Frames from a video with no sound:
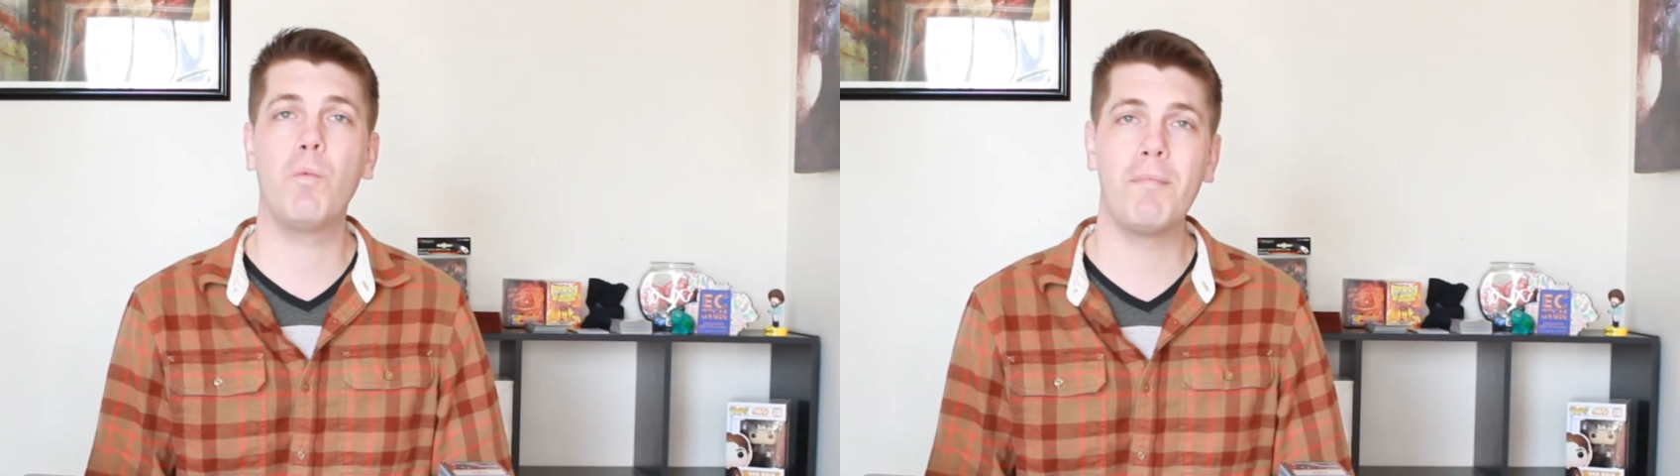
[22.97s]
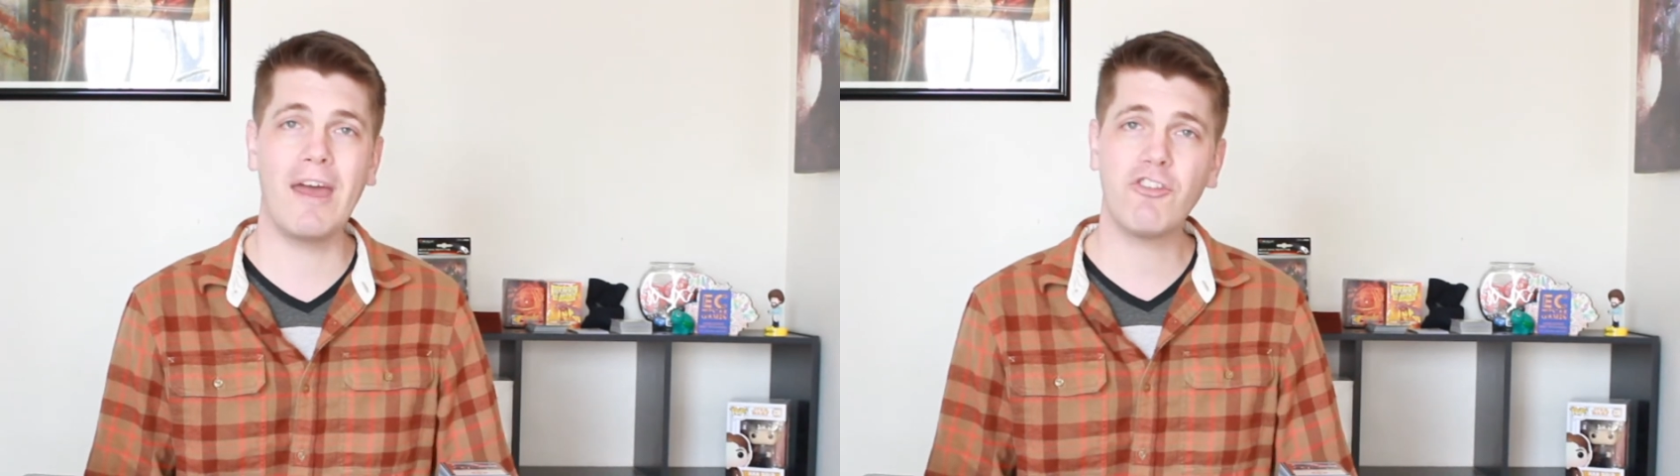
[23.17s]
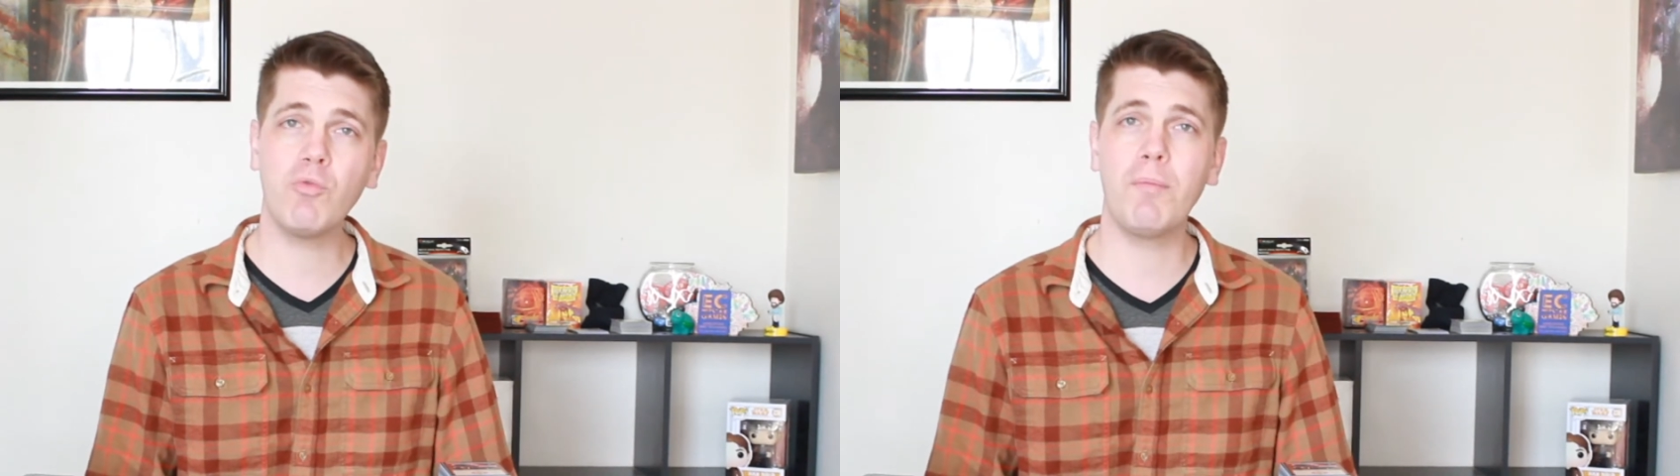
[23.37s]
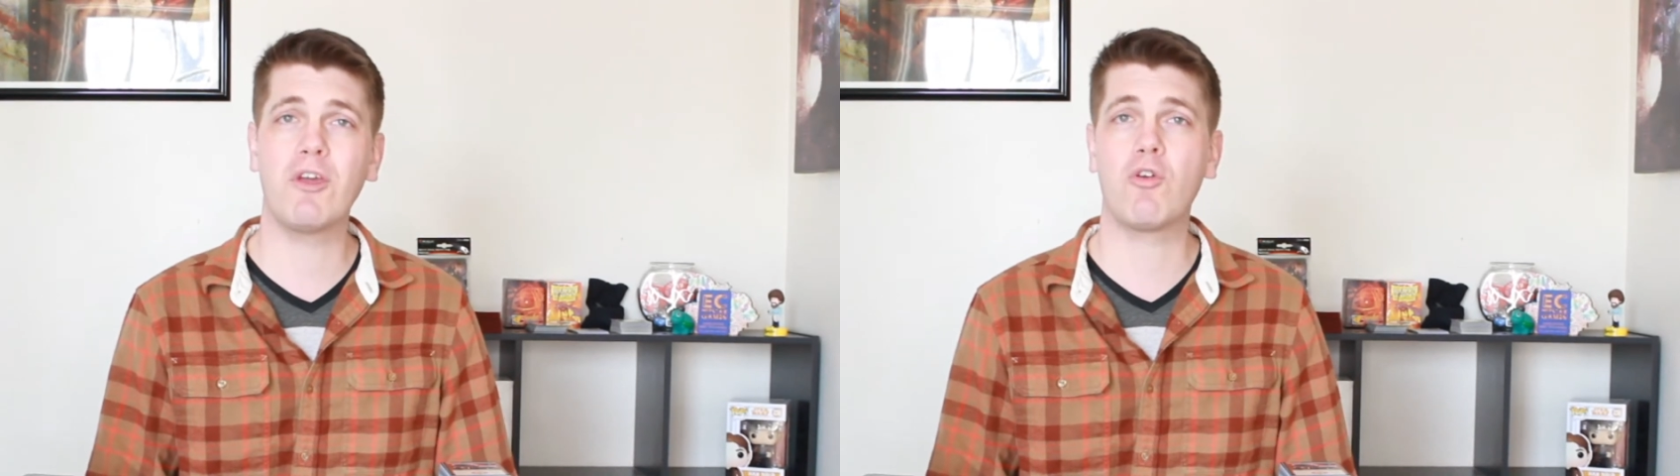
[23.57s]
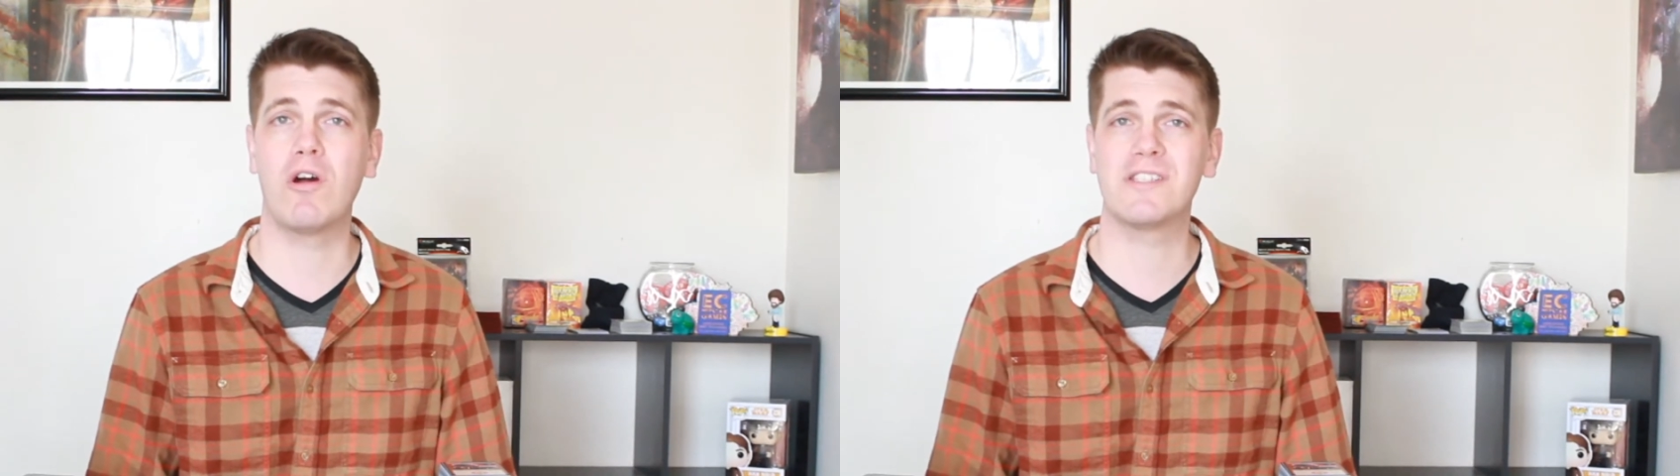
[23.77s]
Magic will be
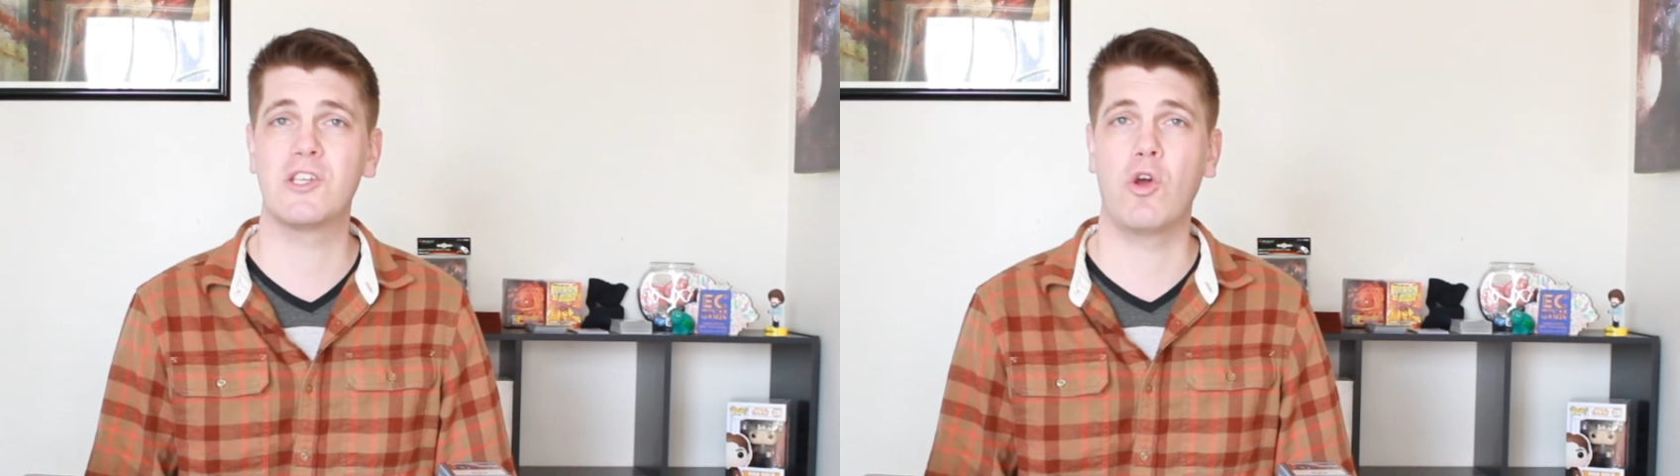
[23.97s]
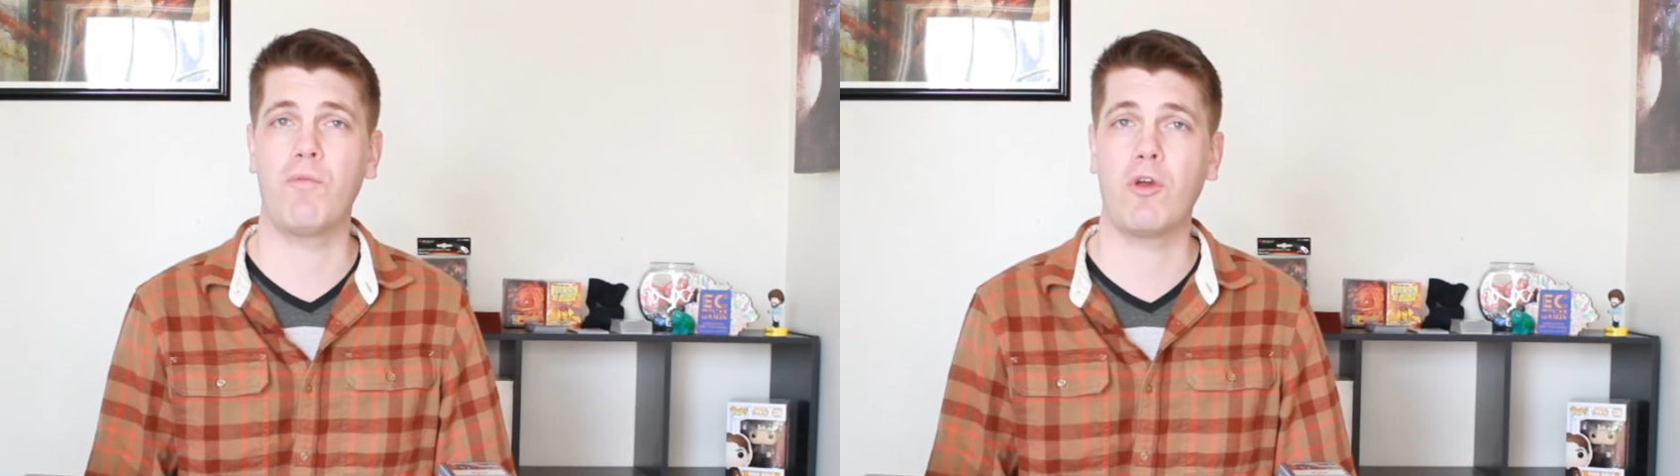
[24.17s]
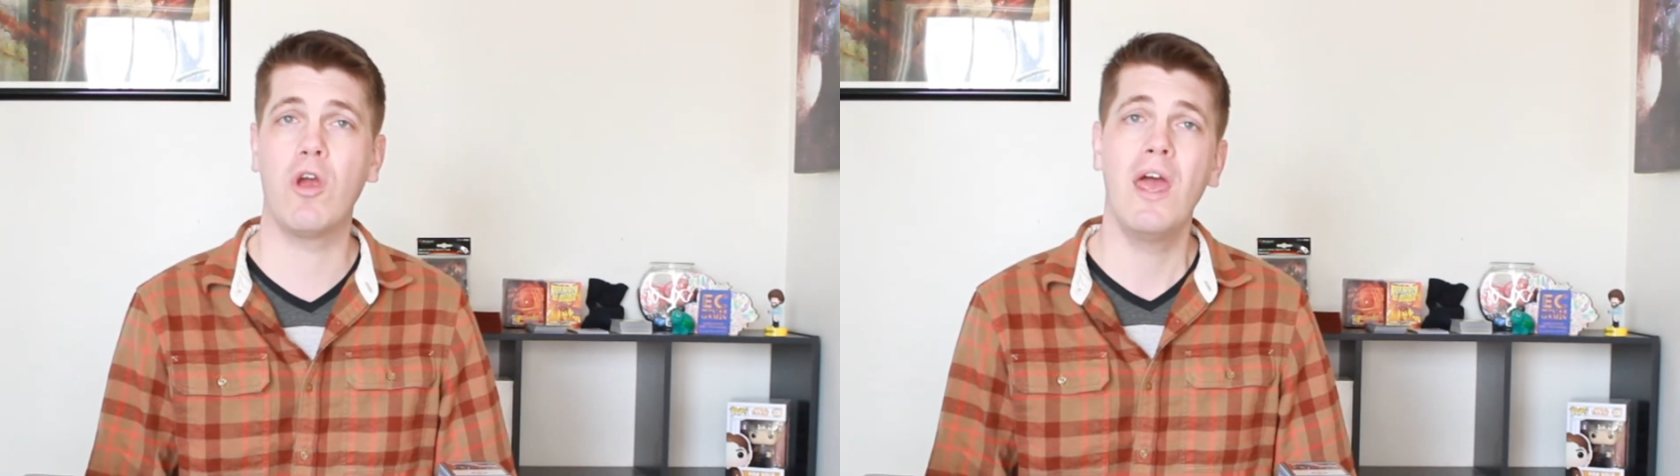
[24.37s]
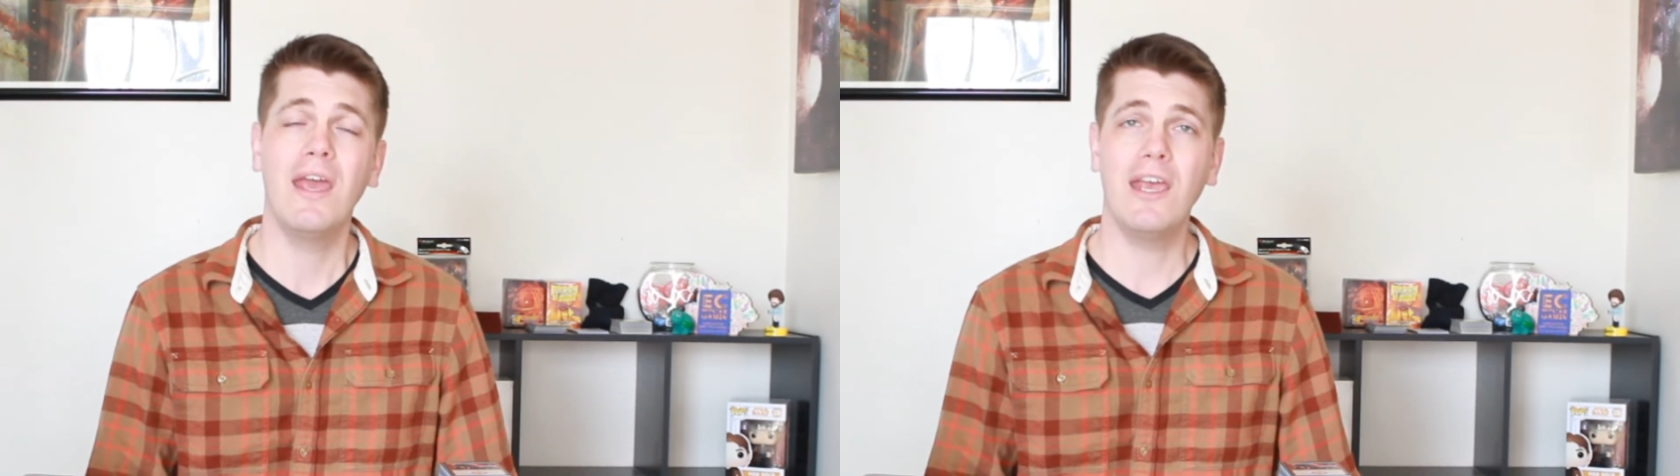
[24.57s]
crossing over